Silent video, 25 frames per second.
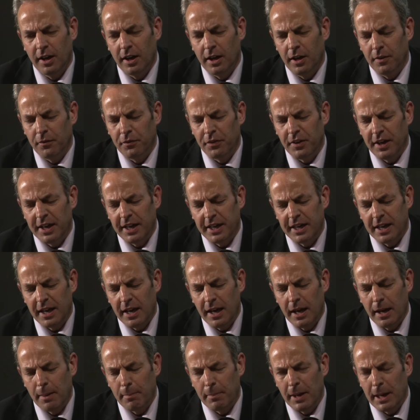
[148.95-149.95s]
of the
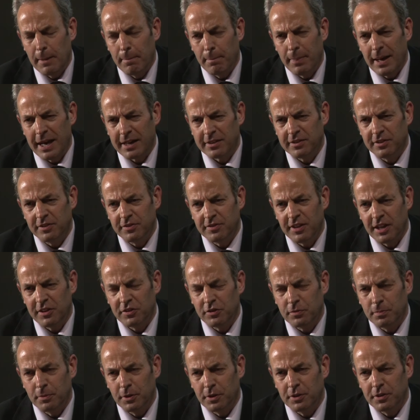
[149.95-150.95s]
impact
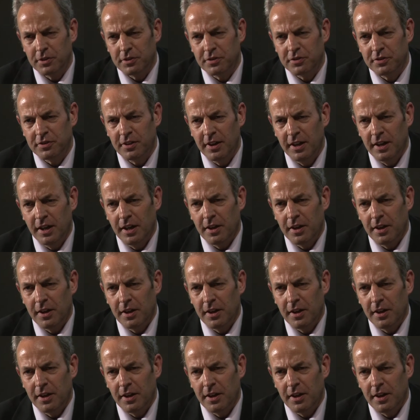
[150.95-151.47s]
assessments.